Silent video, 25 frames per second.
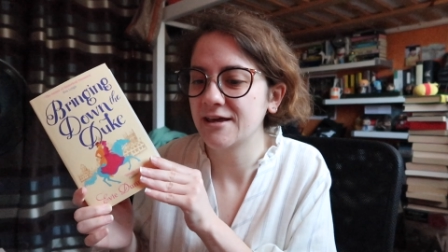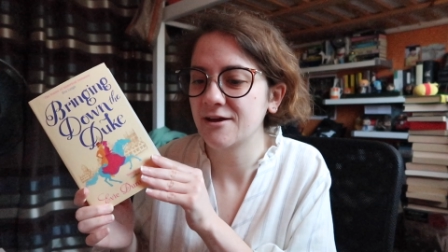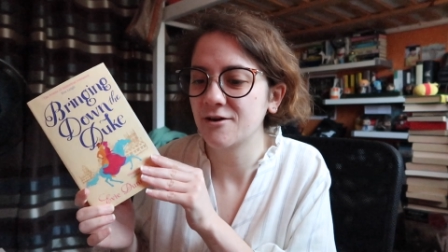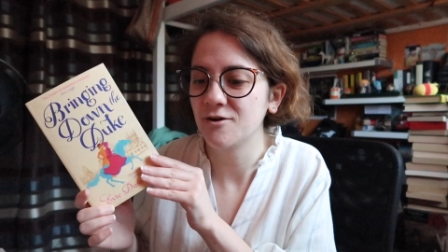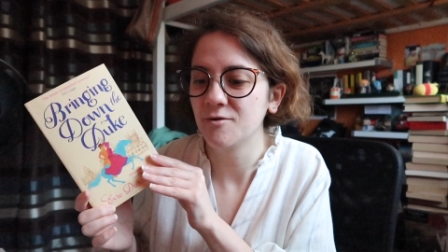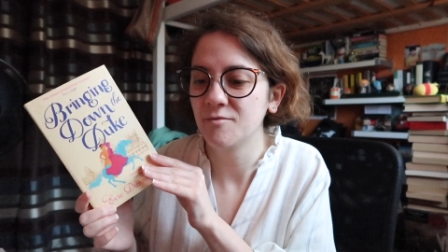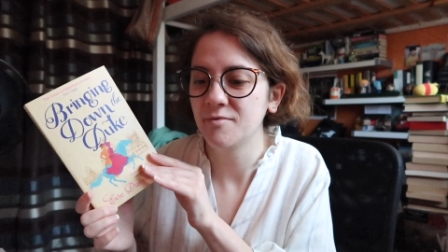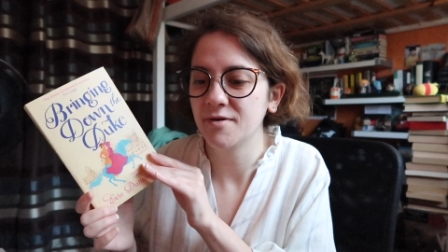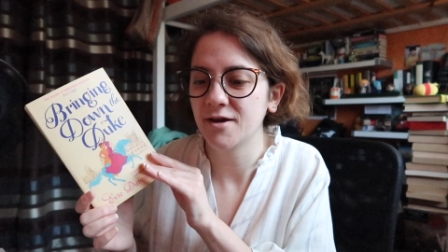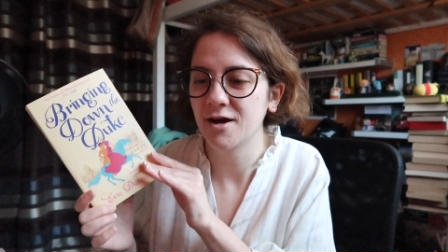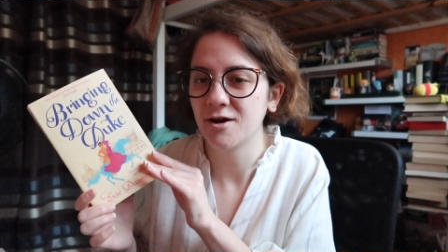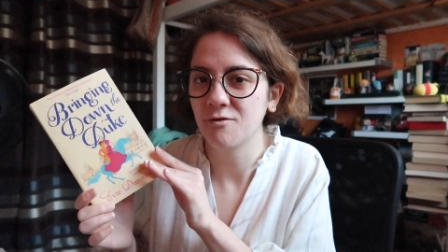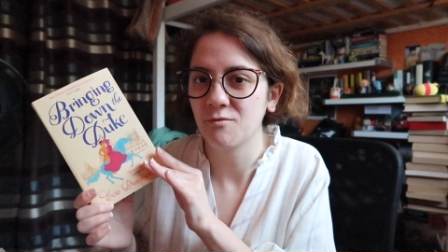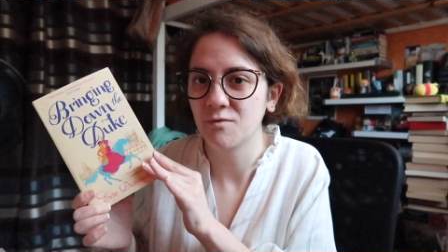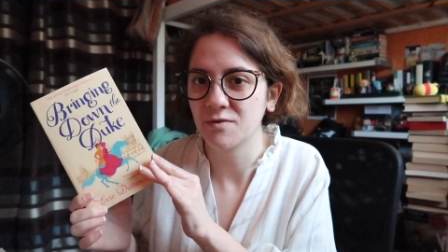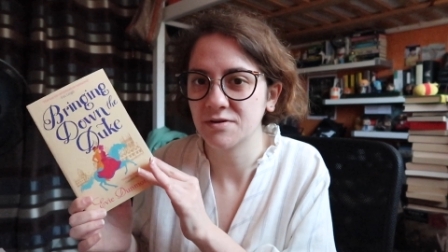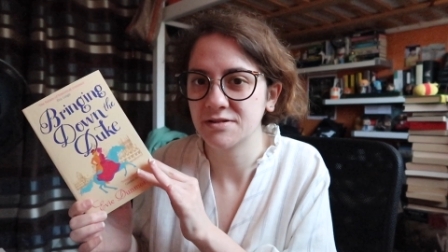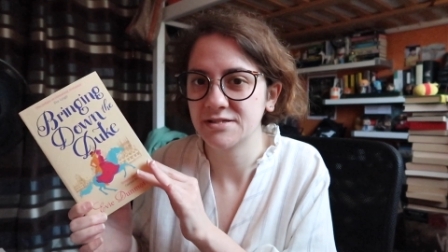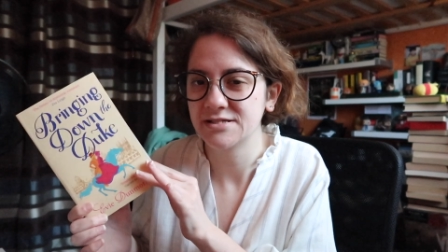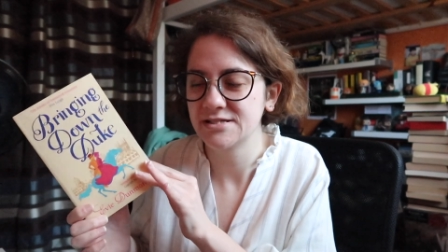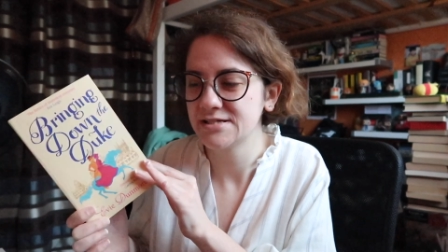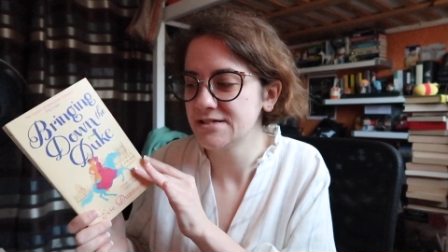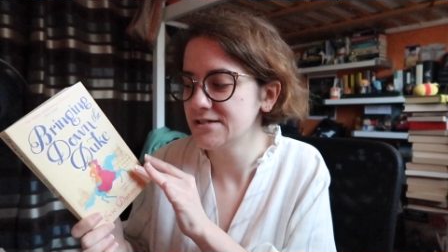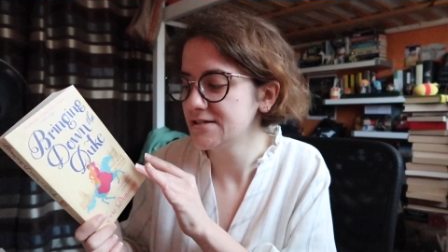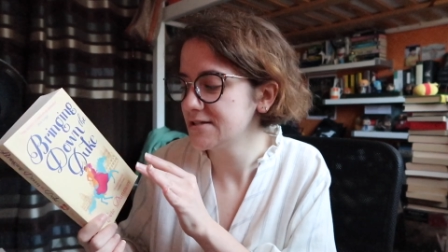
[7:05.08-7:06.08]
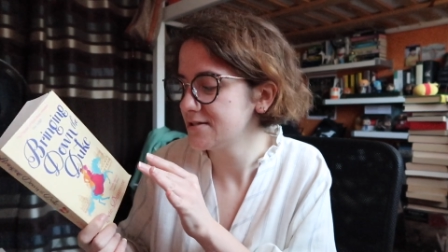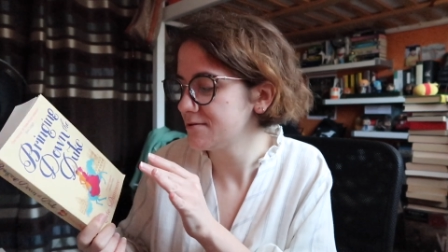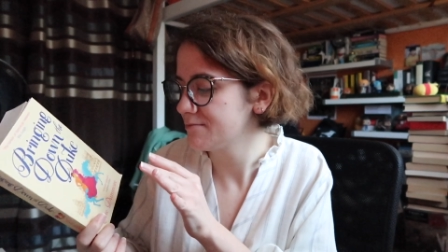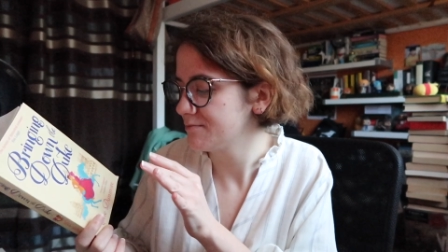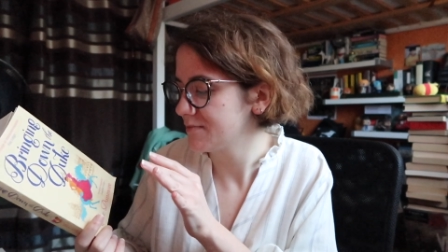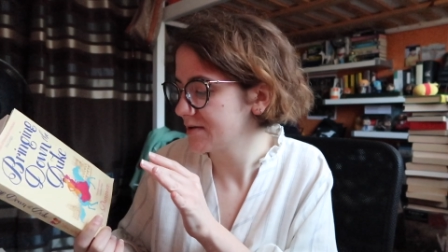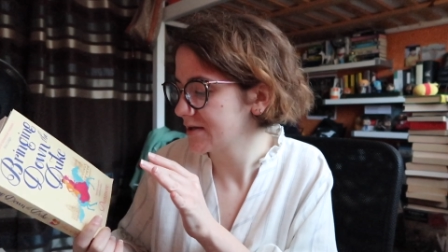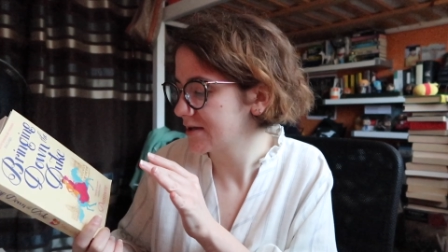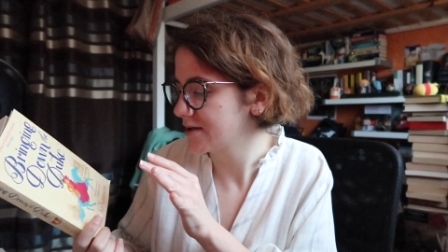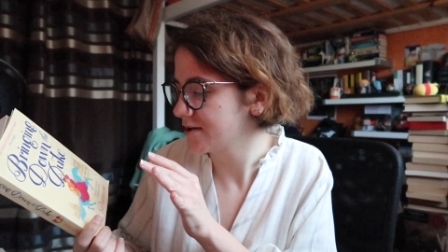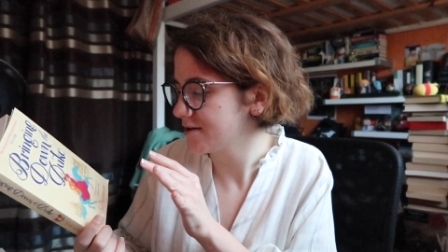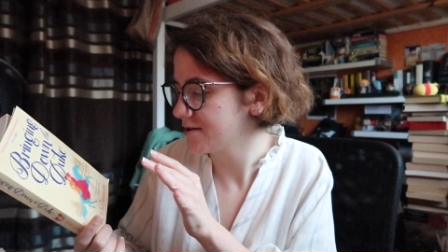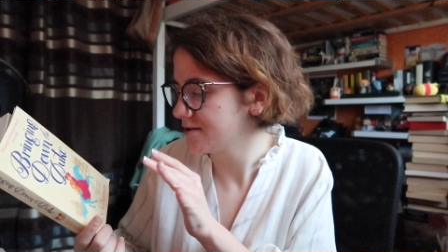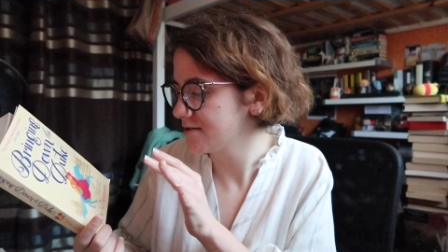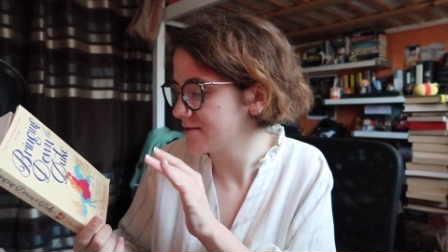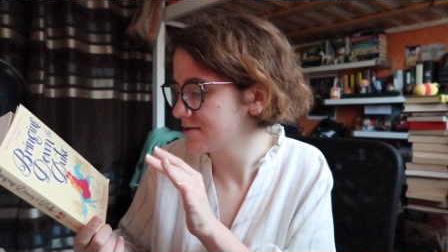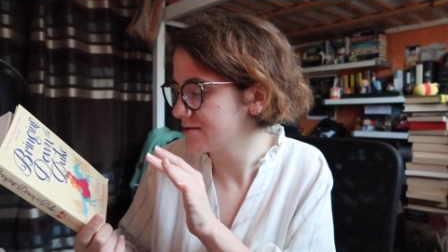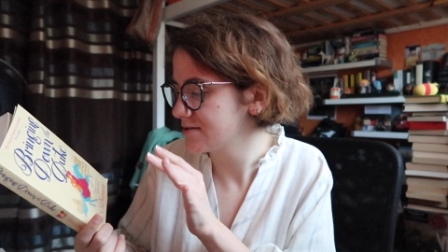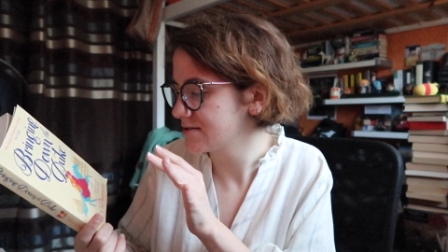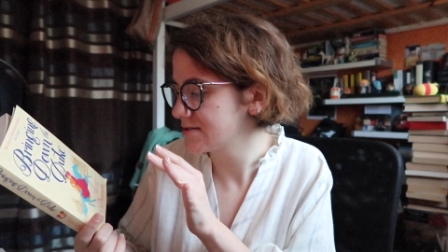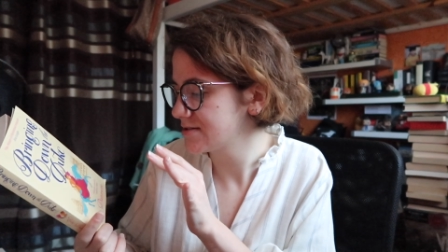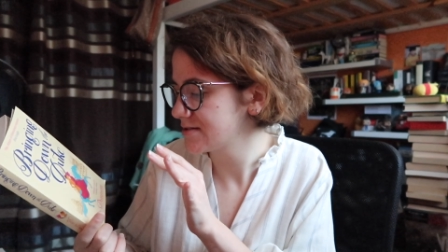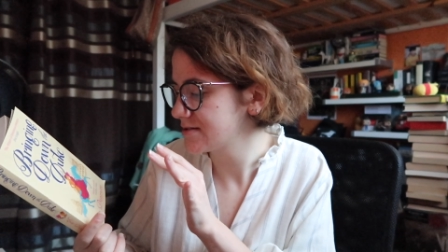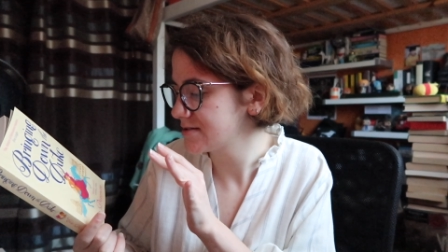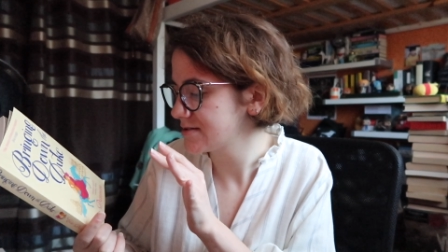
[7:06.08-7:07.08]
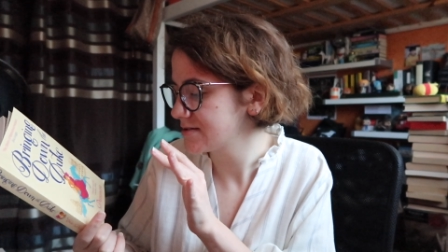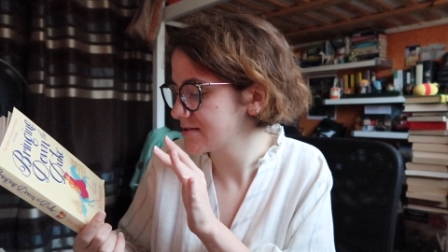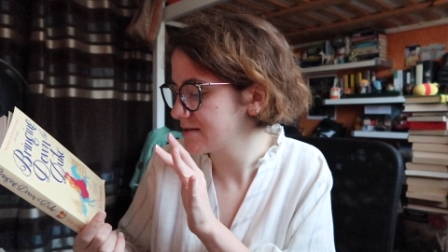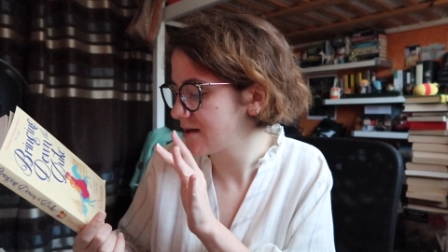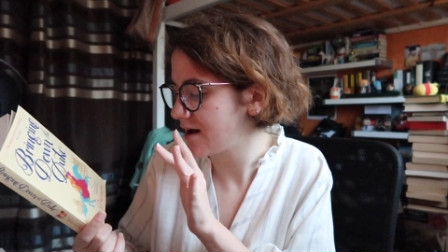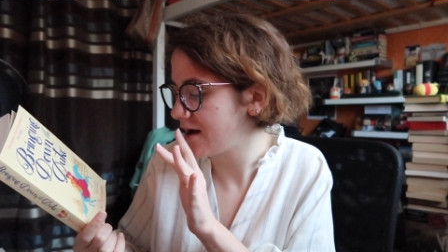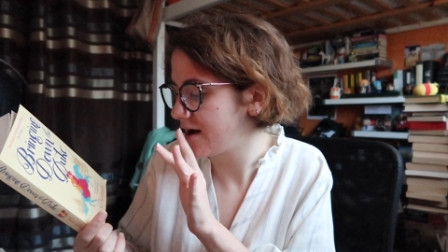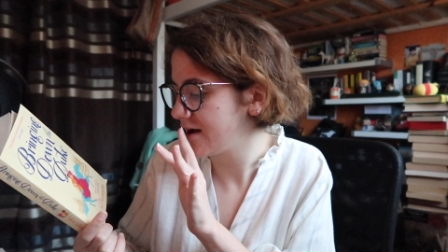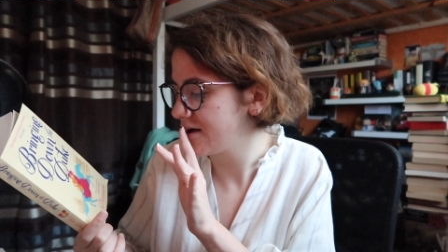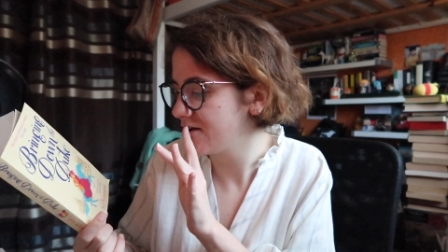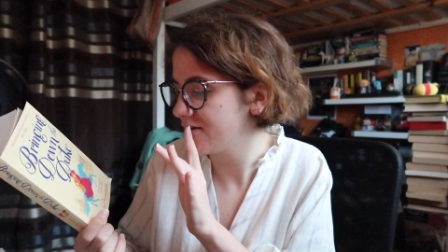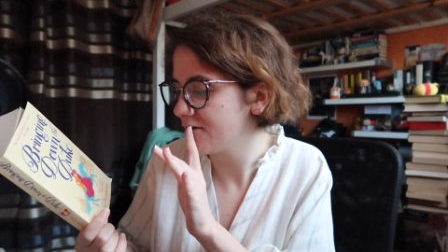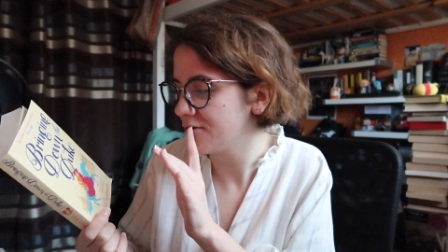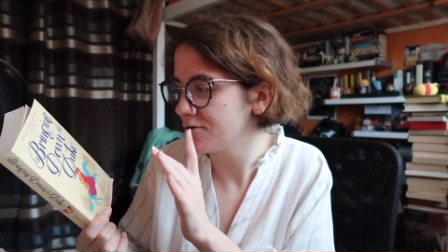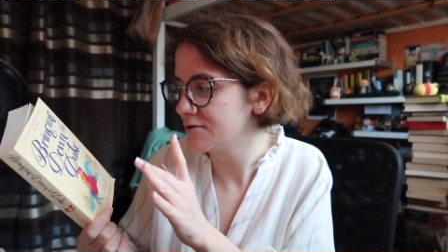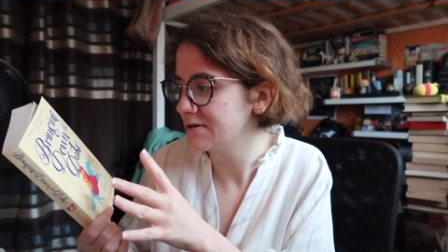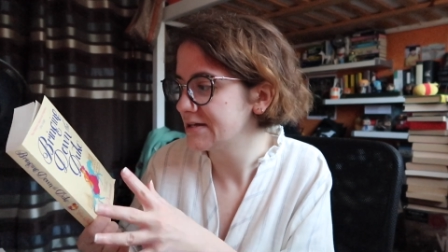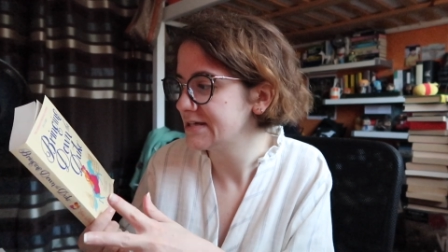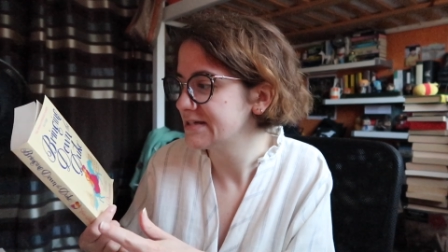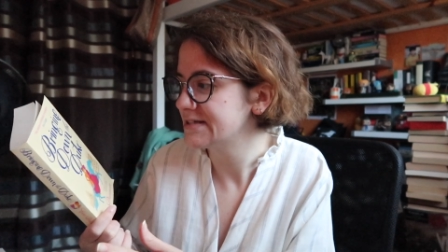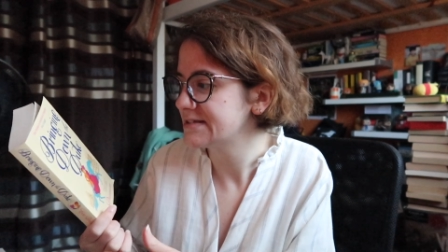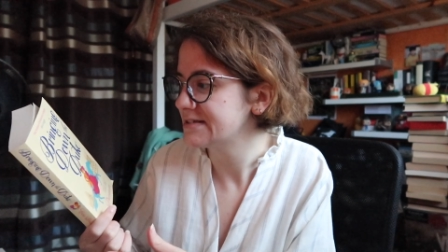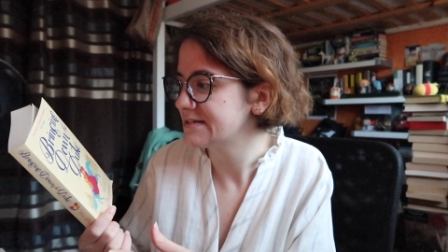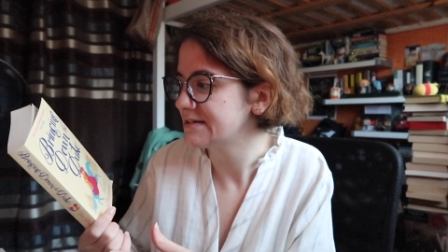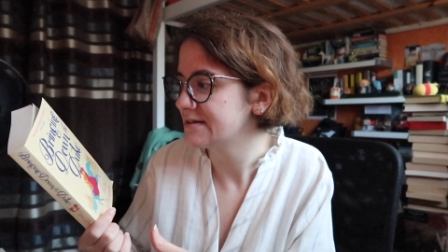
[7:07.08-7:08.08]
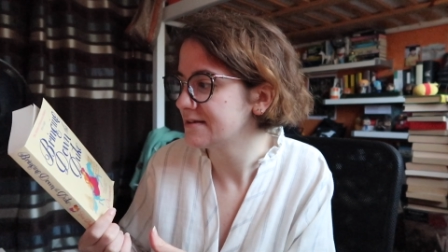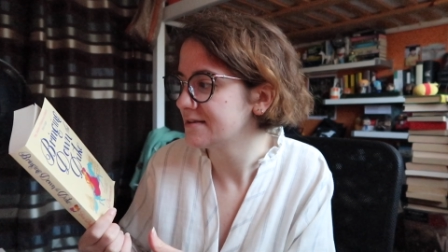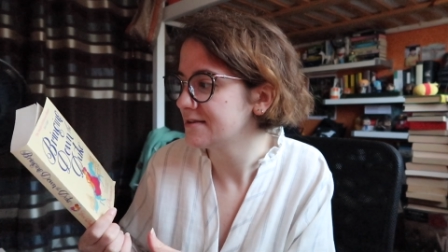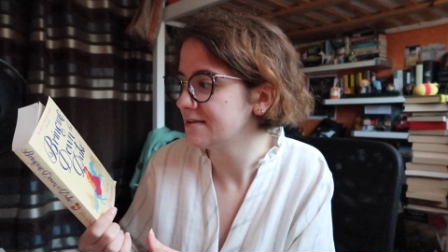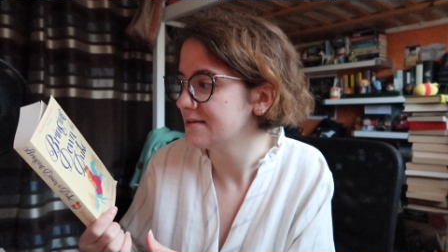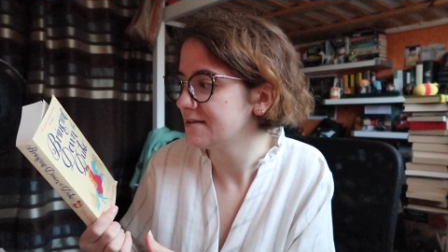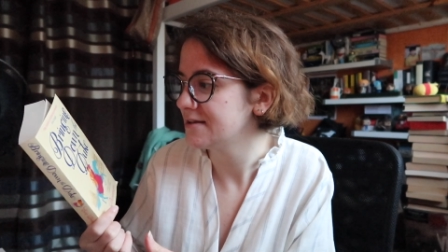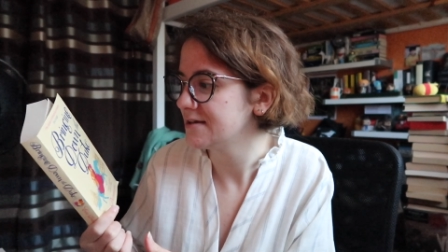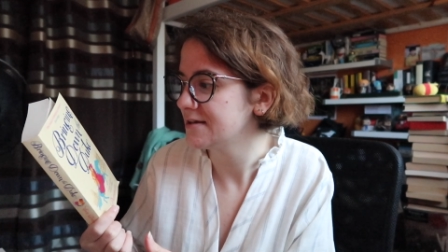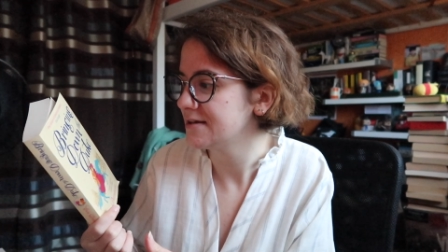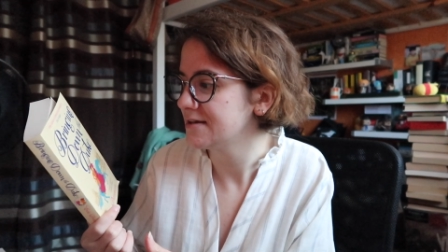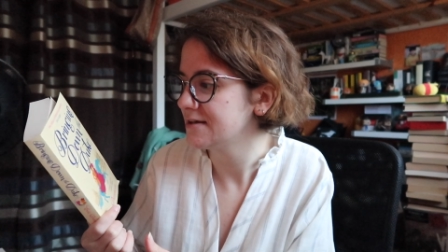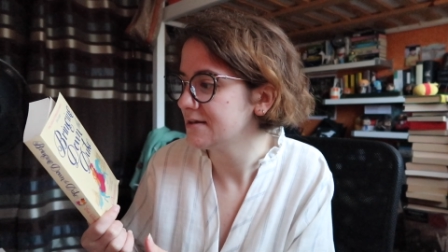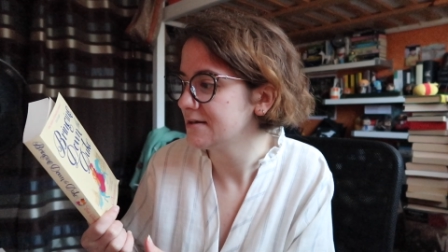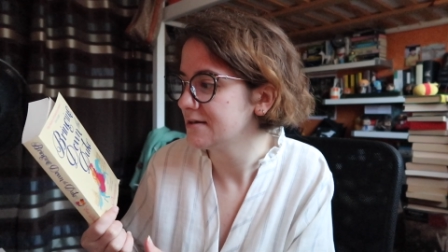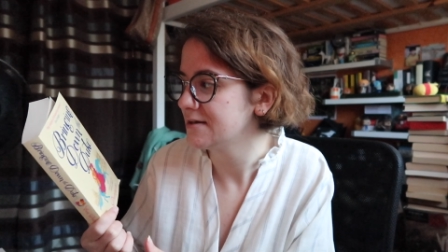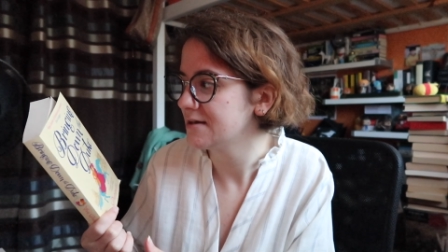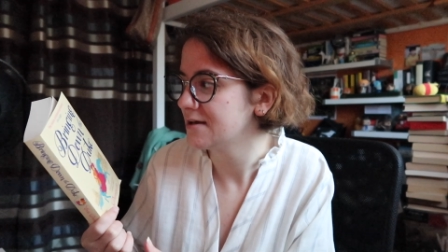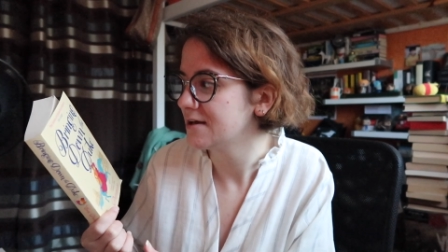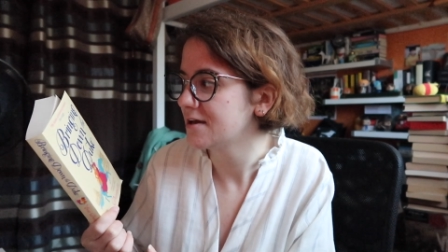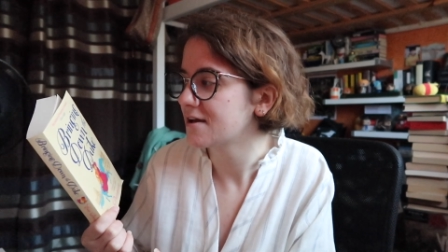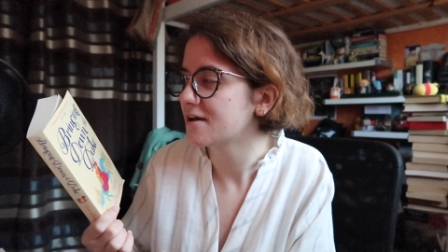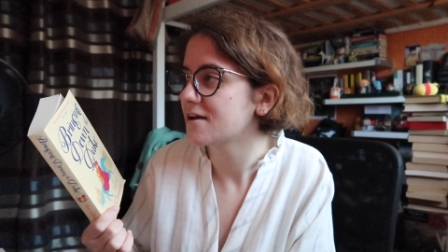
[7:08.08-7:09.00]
a copy I wanted because I'd only seen the